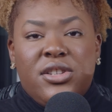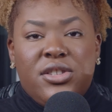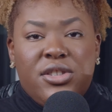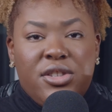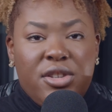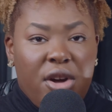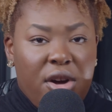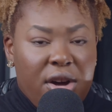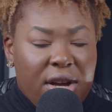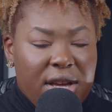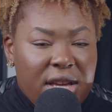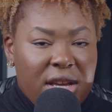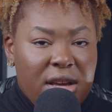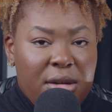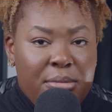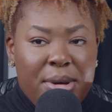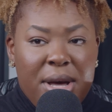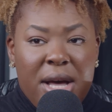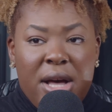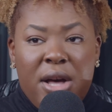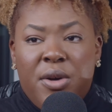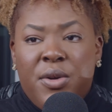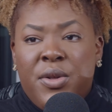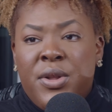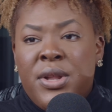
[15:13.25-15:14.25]
talking
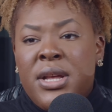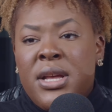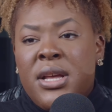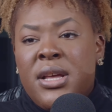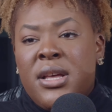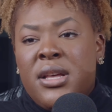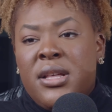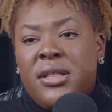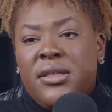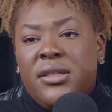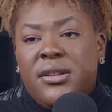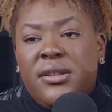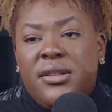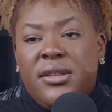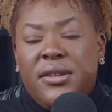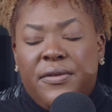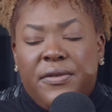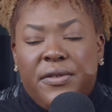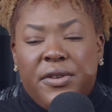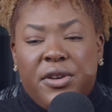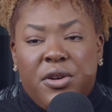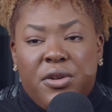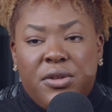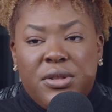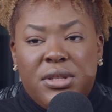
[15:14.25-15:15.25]
about the
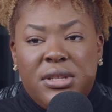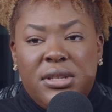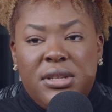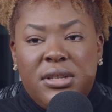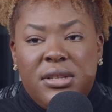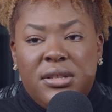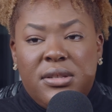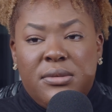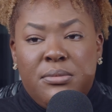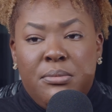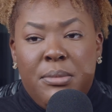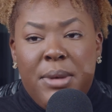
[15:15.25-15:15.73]
difficulties